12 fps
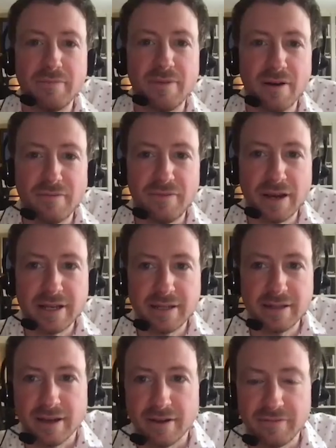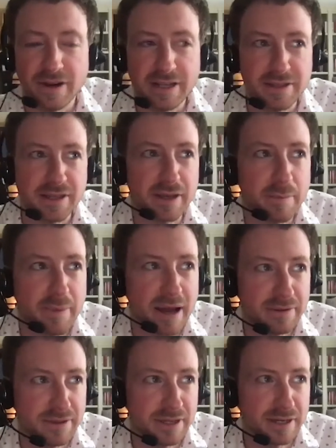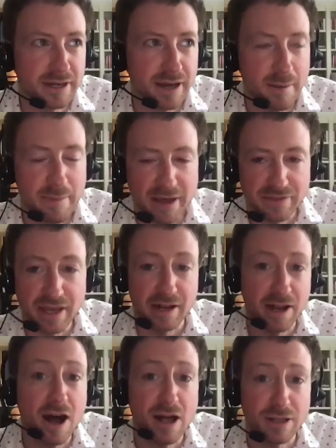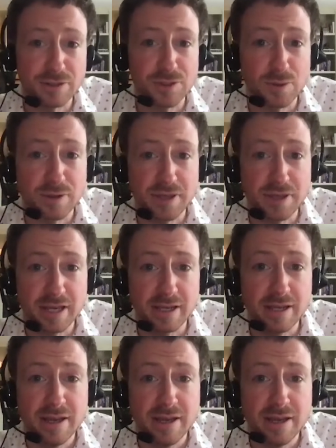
A funny thing about that collar sort of thing.